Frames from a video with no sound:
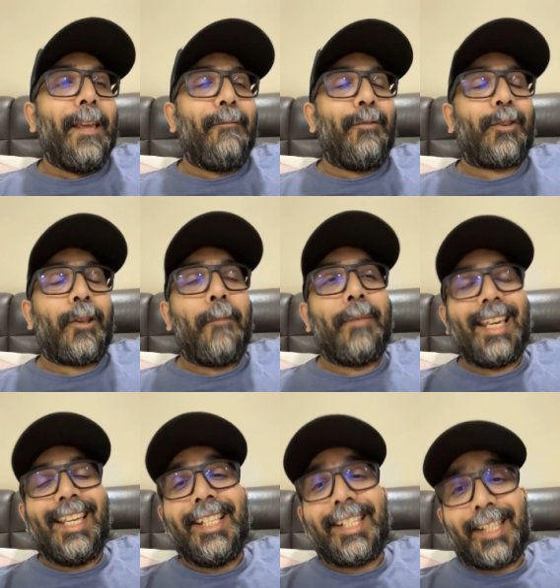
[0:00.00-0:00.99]
If you saw my
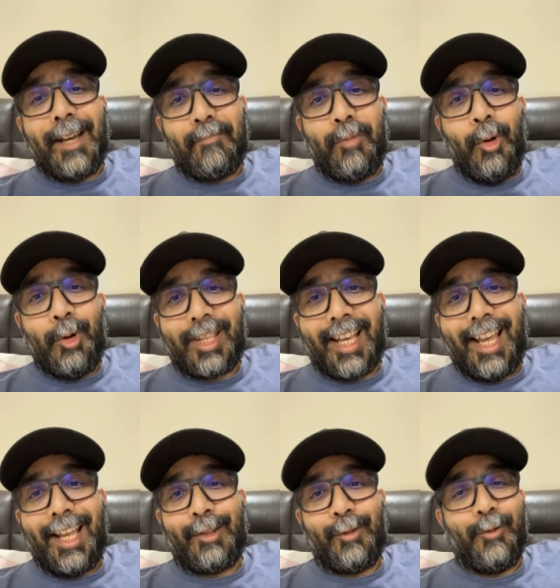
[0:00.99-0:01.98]
Insta post,
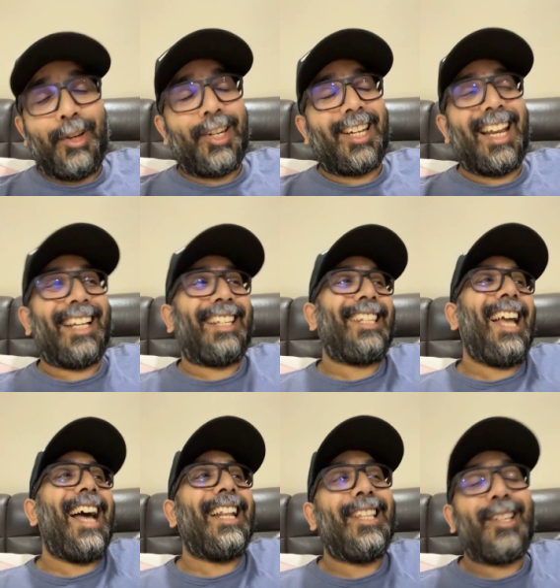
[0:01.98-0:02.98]
I had to wish like
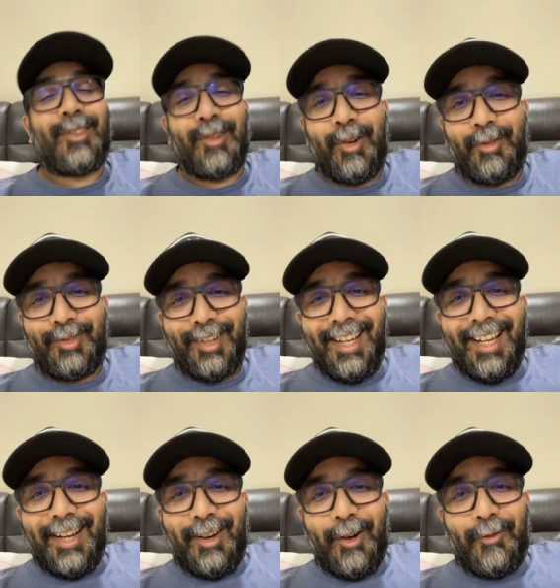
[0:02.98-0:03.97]
tons of
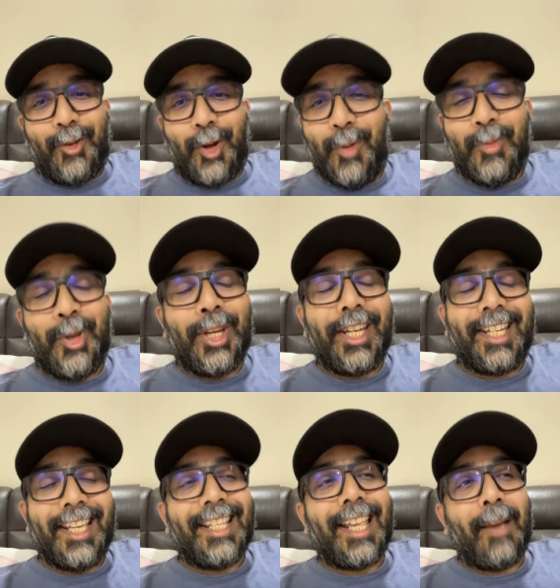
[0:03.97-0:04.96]
of
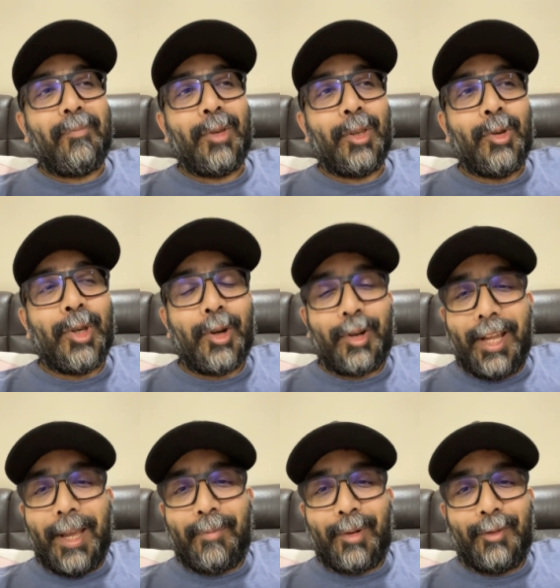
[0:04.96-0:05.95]
communities Happy New Year
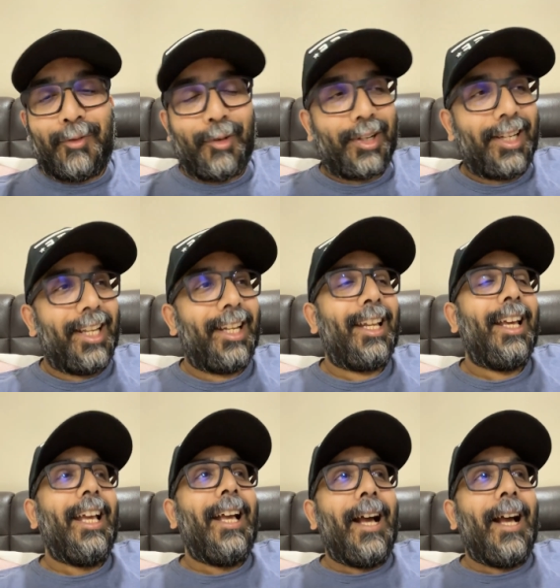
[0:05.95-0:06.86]
on April 14.